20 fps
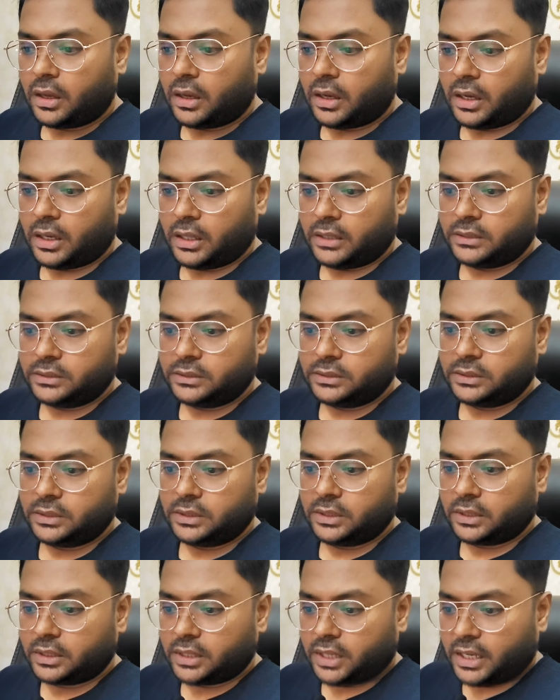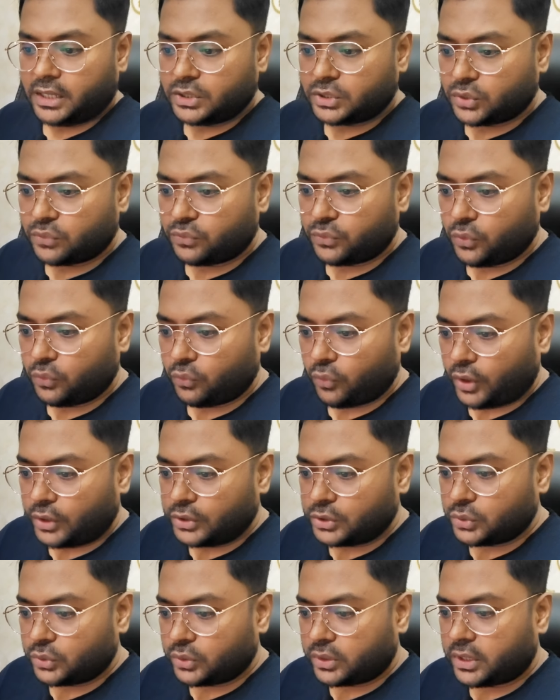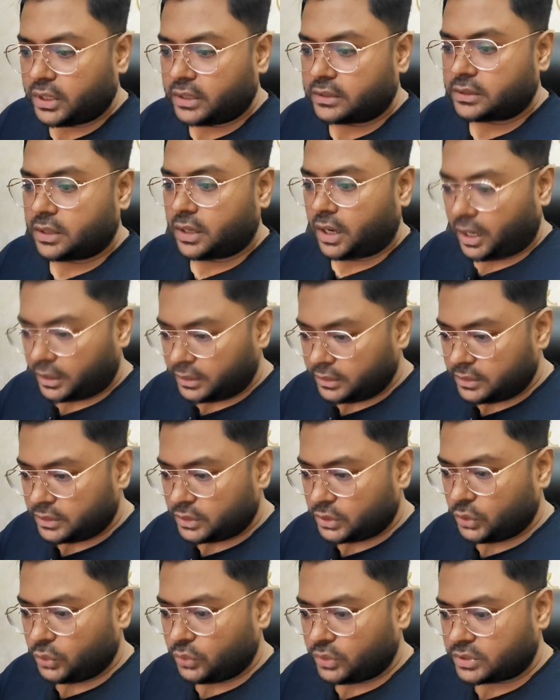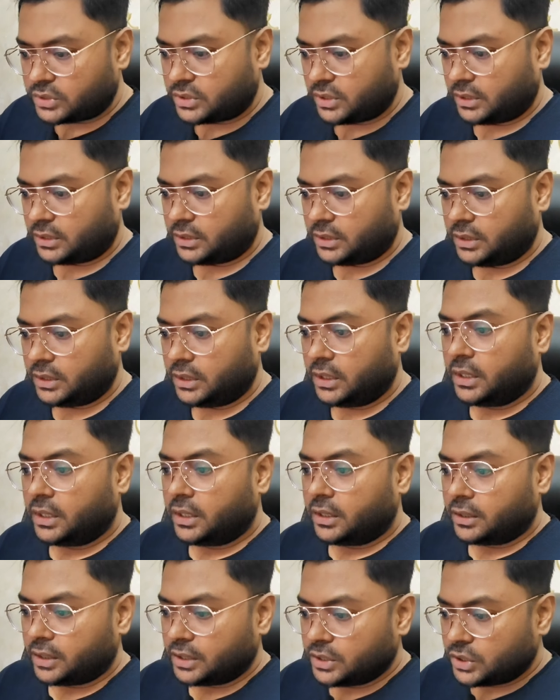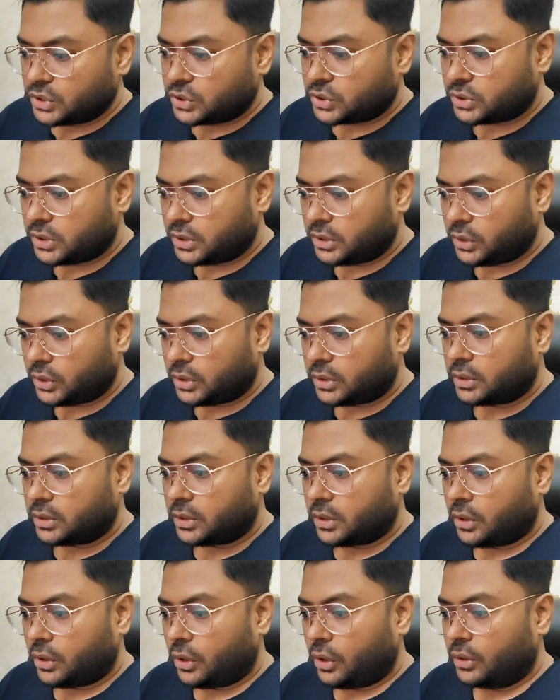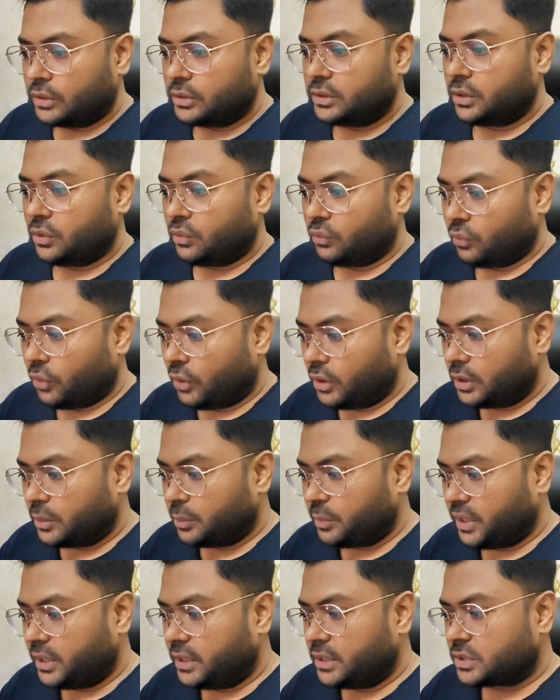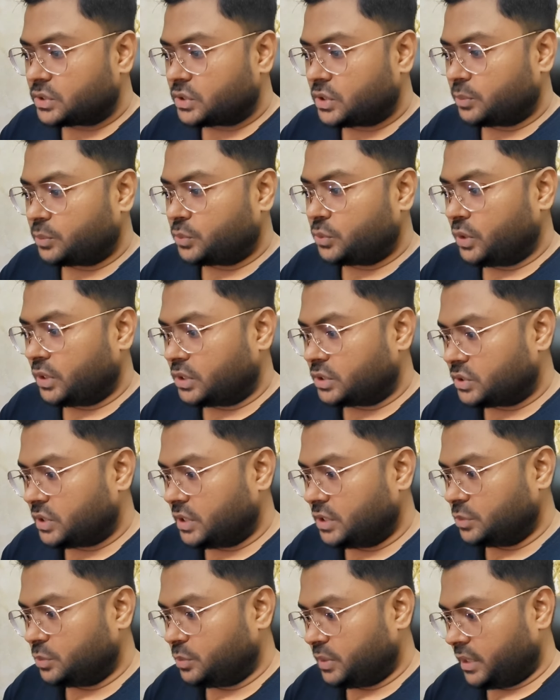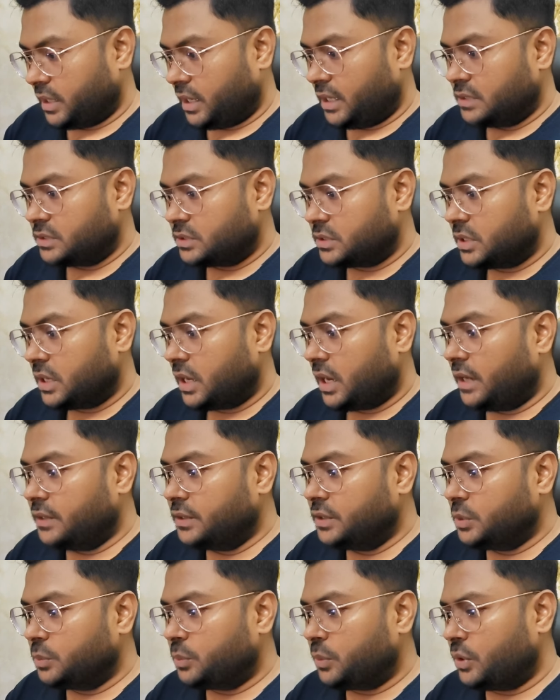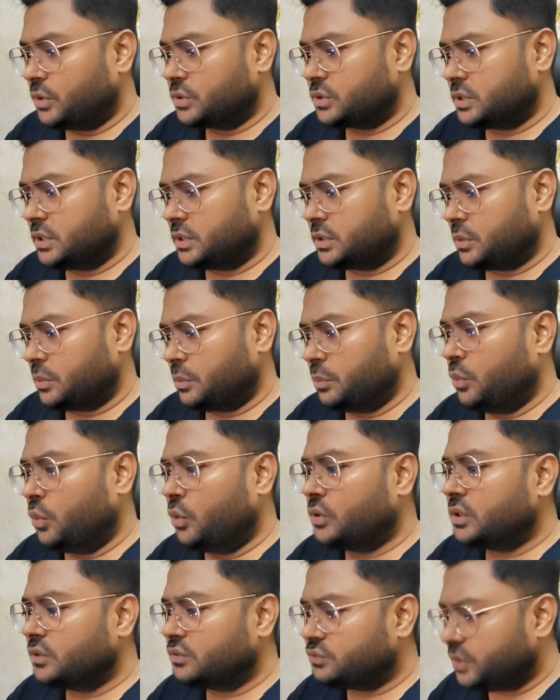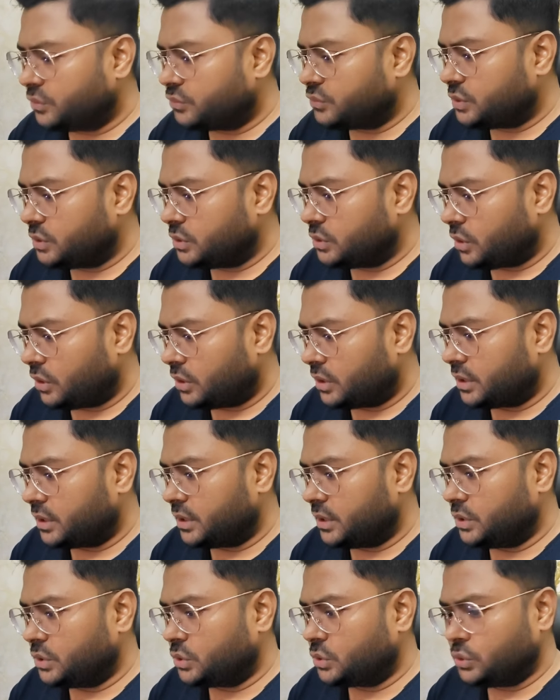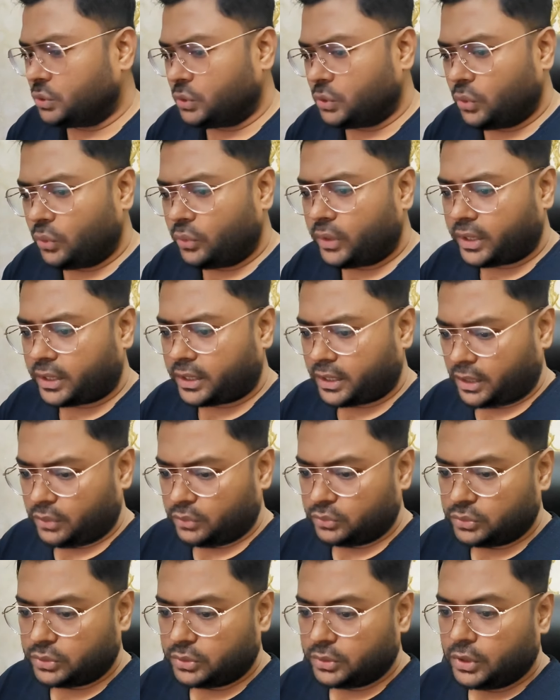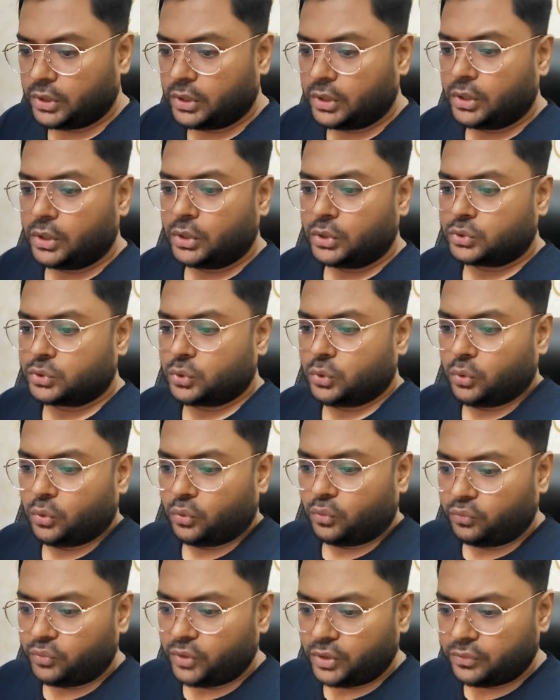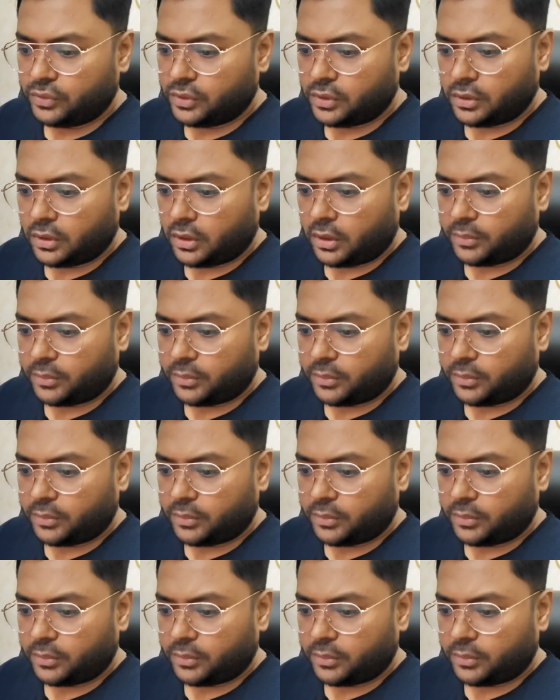And guys, if you want to get 100 USDT, register on the world biggest crypto exchange Binance and deposit more than $50 into your account. So we will,